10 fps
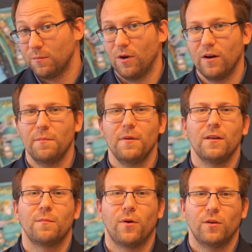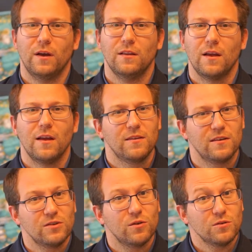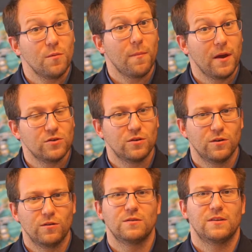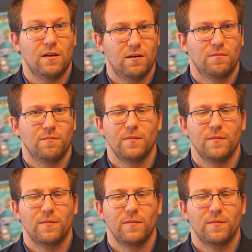product, there is also major news there.